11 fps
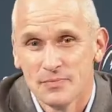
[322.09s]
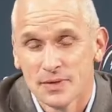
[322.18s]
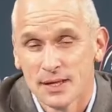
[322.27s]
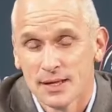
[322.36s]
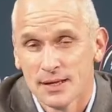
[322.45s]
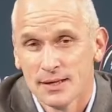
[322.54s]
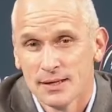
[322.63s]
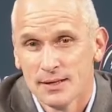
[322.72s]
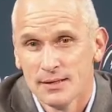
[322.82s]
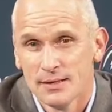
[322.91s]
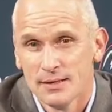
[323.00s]
um, four
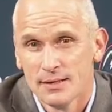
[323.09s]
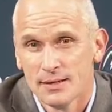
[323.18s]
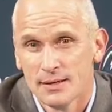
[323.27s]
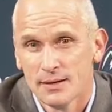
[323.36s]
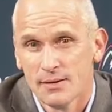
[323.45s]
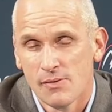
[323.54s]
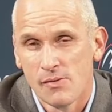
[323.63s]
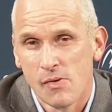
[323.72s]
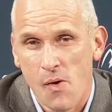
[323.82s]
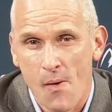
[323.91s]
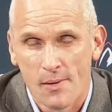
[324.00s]
more blocks tonight, 11
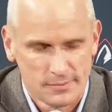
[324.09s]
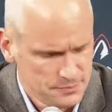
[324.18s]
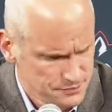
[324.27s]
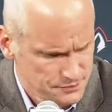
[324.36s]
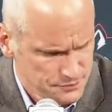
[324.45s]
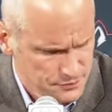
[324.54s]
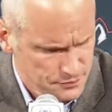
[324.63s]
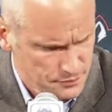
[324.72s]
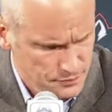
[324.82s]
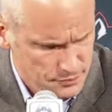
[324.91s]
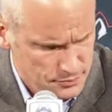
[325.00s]
in two games.
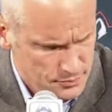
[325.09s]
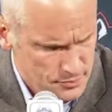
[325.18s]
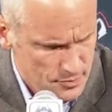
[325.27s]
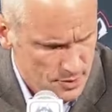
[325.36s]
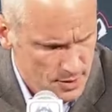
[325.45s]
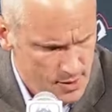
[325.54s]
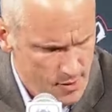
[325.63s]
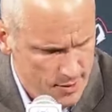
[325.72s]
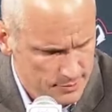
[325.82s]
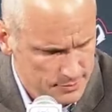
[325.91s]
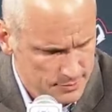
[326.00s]
What do you think
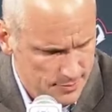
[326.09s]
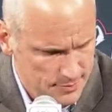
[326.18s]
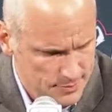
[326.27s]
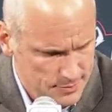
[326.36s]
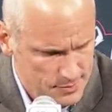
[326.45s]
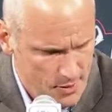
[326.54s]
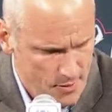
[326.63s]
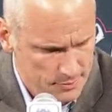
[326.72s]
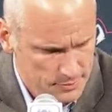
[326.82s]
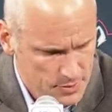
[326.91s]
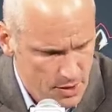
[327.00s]
of his performance
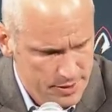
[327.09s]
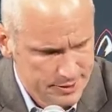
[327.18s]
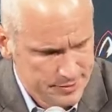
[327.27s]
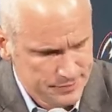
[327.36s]
so far?